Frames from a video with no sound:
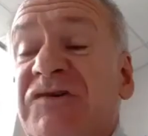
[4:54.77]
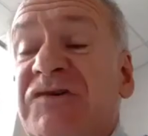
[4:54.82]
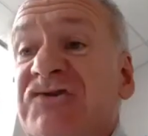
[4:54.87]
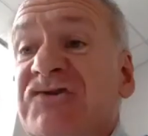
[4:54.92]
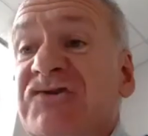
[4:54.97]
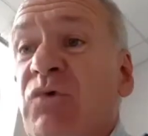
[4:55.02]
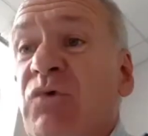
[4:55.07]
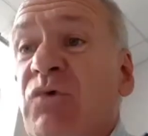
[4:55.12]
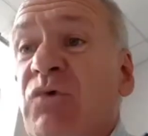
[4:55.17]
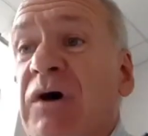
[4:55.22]

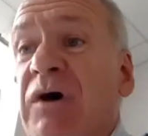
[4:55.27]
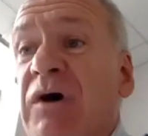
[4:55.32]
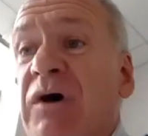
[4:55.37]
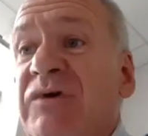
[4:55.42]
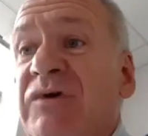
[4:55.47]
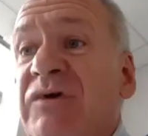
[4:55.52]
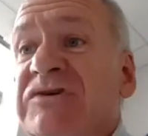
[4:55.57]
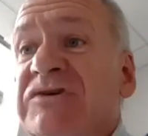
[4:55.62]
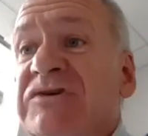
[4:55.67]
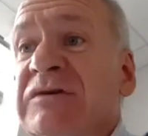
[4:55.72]
quite
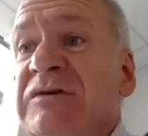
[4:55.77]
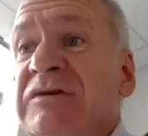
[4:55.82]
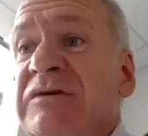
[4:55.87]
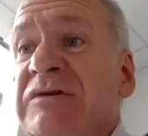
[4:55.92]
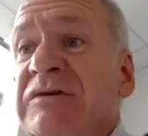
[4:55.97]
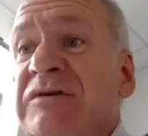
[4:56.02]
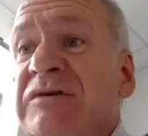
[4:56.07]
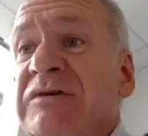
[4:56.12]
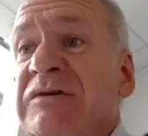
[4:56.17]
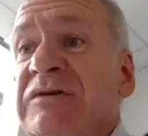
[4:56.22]
recent.
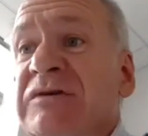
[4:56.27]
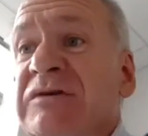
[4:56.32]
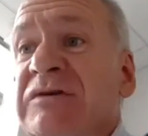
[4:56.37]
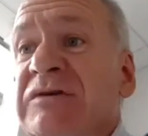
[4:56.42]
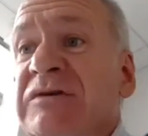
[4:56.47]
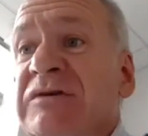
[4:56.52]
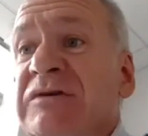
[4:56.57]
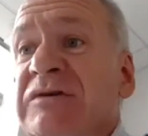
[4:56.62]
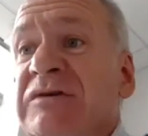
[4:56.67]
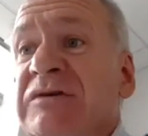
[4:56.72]

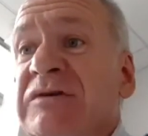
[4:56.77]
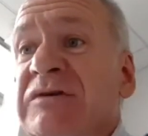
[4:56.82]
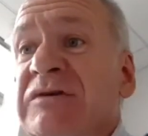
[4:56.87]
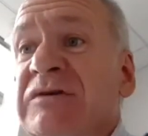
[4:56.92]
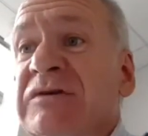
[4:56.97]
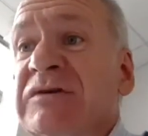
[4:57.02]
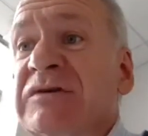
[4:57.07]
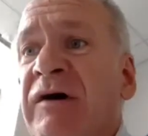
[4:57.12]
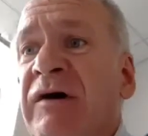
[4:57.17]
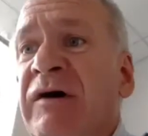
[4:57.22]
We
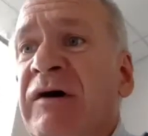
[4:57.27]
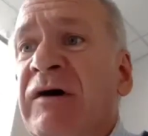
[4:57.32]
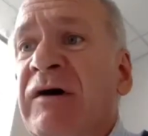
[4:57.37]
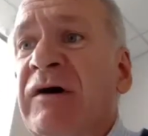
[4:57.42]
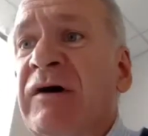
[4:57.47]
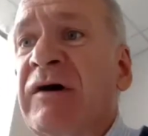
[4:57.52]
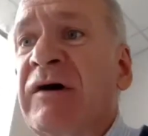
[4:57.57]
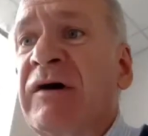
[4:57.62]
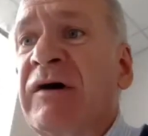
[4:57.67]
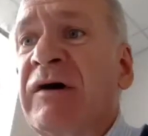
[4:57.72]
got in
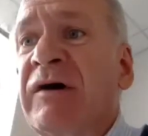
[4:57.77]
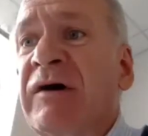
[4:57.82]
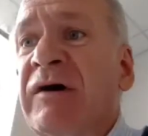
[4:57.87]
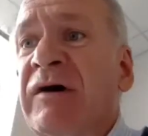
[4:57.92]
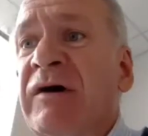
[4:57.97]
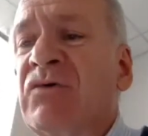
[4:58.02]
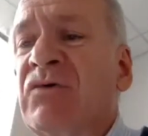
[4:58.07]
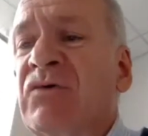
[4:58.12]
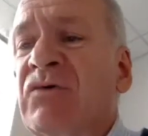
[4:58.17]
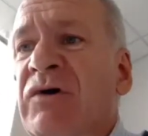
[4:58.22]
touch,
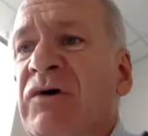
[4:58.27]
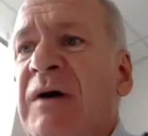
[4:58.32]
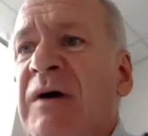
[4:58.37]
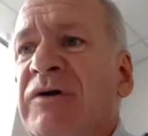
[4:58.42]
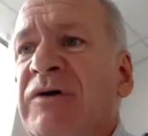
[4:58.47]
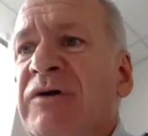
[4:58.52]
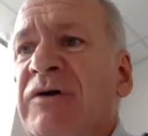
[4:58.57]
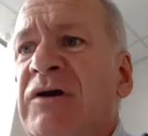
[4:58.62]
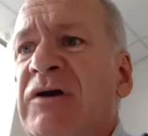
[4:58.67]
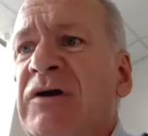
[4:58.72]
or a
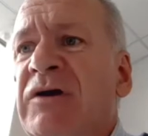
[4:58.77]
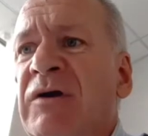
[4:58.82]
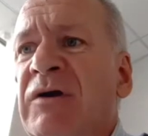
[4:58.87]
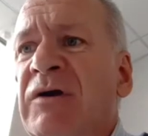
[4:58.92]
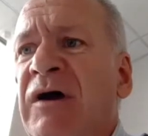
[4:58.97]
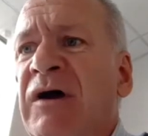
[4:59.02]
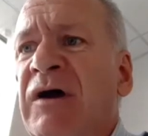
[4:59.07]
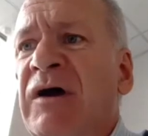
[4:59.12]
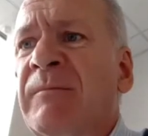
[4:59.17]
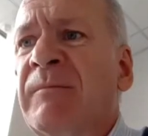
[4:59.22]
company
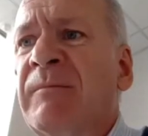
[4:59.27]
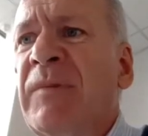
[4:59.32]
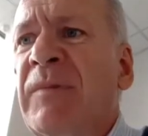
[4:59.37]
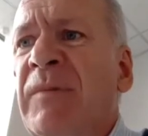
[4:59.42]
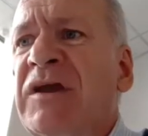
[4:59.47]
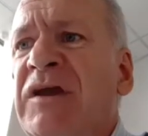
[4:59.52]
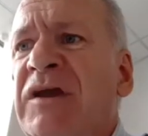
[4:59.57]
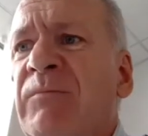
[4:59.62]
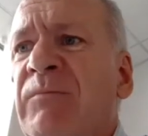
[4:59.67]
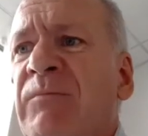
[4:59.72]

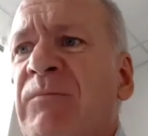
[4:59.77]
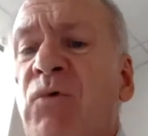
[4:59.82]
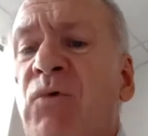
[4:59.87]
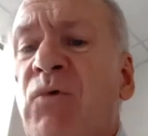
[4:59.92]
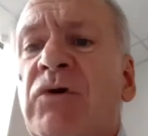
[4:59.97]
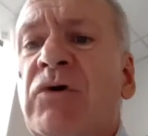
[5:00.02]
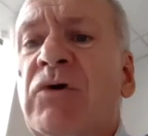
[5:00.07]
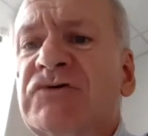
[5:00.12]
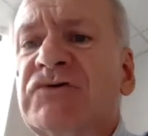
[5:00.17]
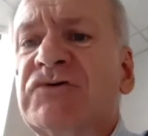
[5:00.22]
making
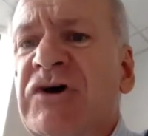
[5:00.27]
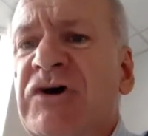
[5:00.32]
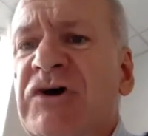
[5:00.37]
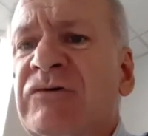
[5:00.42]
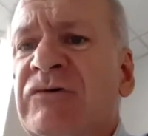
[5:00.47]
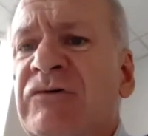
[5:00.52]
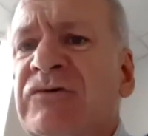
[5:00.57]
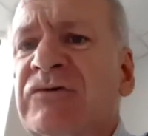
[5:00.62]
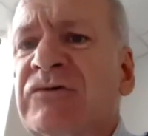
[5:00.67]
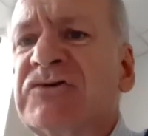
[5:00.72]
memorial
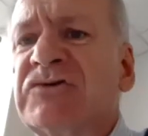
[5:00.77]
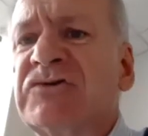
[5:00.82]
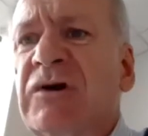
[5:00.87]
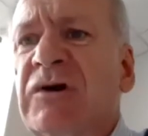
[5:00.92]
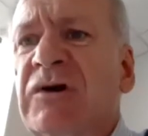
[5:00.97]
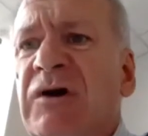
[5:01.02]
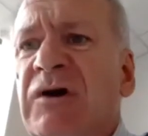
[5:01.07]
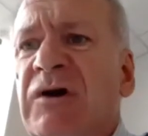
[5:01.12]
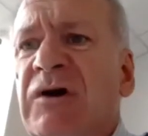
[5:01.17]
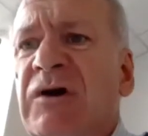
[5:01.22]
stones
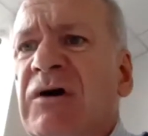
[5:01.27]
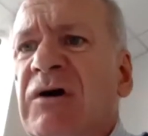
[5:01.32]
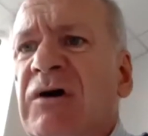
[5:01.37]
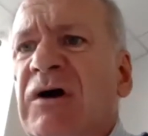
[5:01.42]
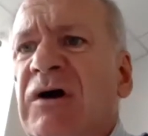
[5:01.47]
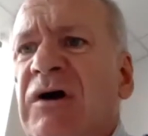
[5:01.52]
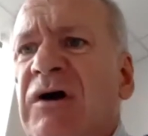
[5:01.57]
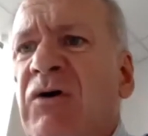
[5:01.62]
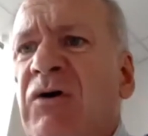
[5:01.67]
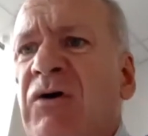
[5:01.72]

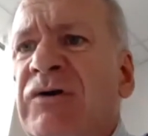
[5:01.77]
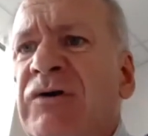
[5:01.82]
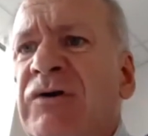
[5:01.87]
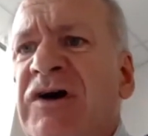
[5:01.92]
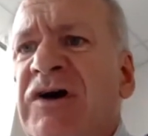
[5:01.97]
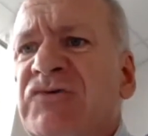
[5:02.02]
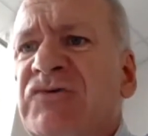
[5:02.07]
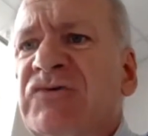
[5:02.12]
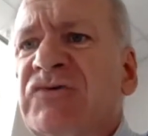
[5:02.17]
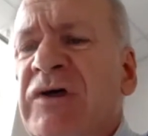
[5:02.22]
got in
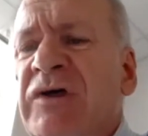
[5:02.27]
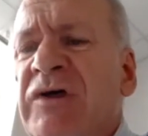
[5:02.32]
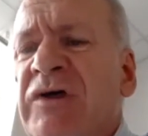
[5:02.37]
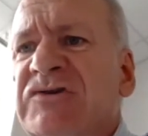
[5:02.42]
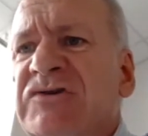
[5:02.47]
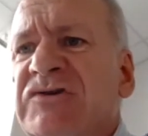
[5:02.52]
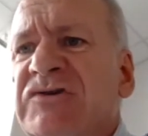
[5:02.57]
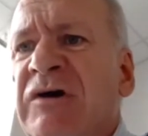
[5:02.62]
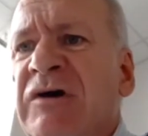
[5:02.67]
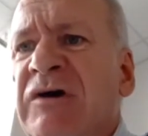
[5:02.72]
touch with us.
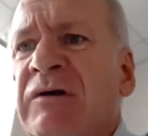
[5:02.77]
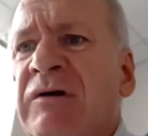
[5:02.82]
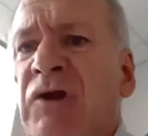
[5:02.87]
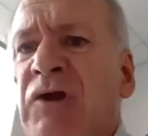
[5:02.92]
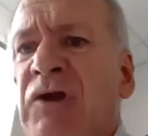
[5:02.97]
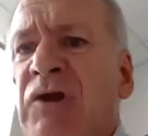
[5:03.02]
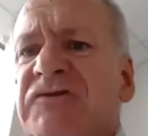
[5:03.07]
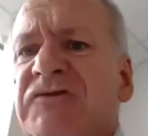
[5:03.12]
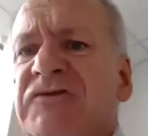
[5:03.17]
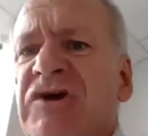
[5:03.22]

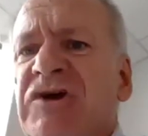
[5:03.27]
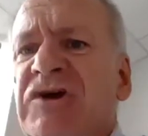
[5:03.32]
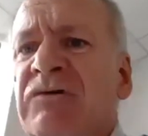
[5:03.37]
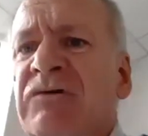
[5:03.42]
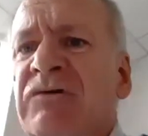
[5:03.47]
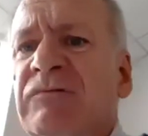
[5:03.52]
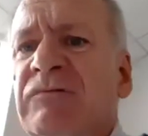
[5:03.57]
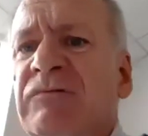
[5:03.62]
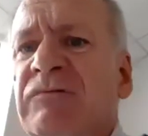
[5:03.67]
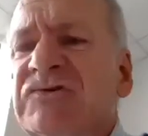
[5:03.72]
Lifestone
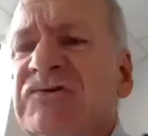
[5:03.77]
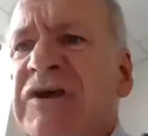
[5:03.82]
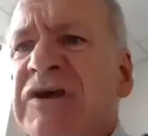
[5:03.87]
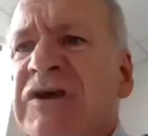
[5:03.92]
is their